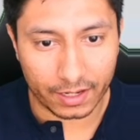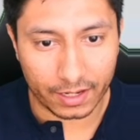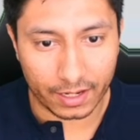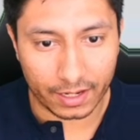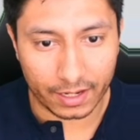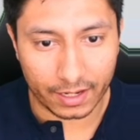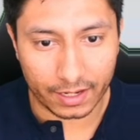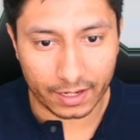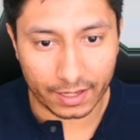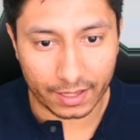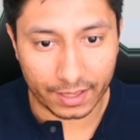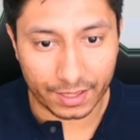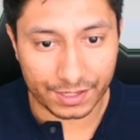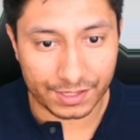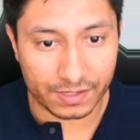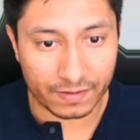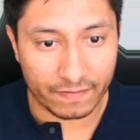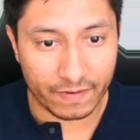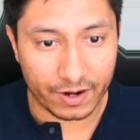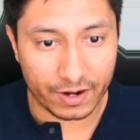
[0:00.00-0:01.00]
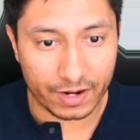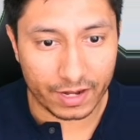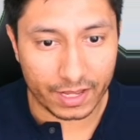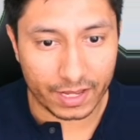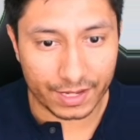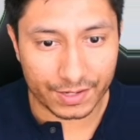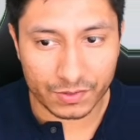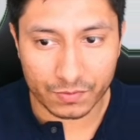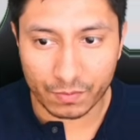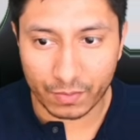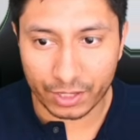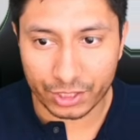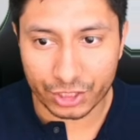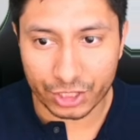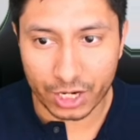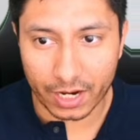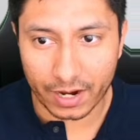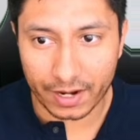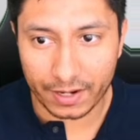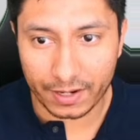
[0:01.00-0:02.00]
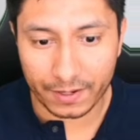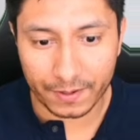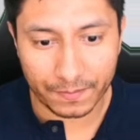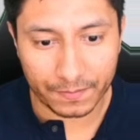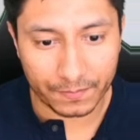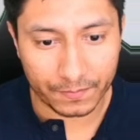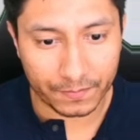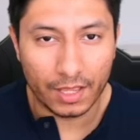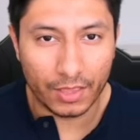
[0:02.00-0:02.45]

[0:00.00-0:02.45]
the severity is much higher.